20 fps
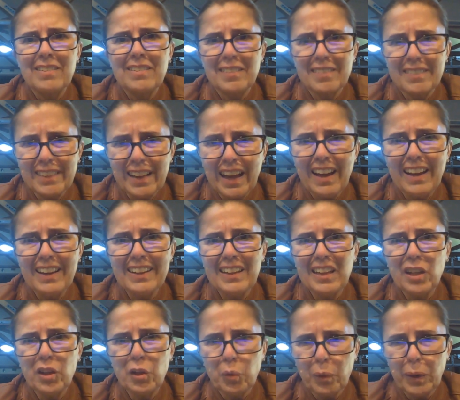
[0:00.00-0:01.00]
does not
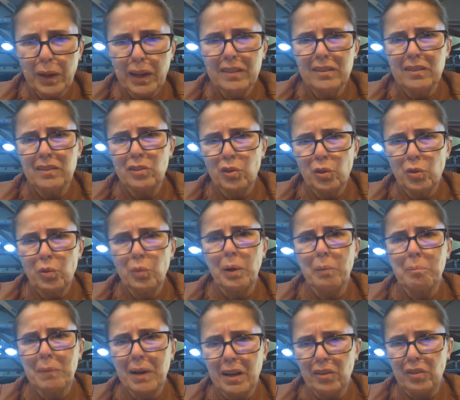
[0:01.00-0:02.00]
equate to
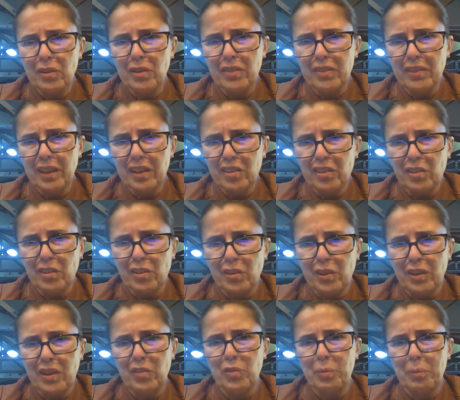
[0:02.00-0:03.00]
a modernization or
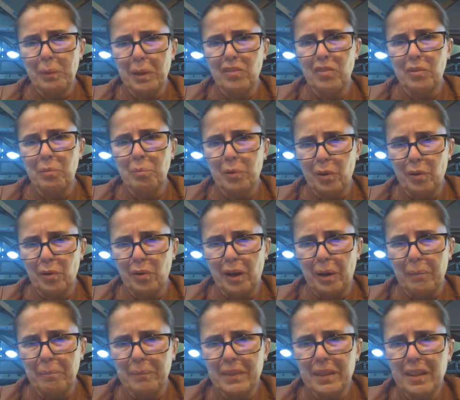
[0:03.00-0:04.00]
transformation
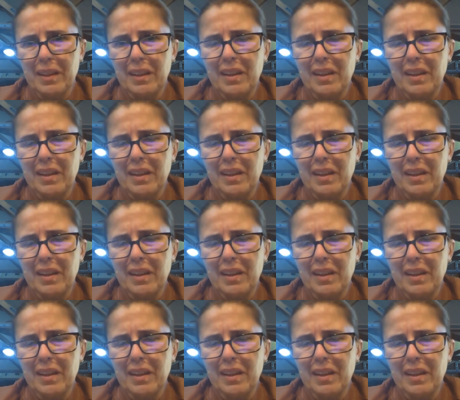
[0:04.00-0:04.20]
program.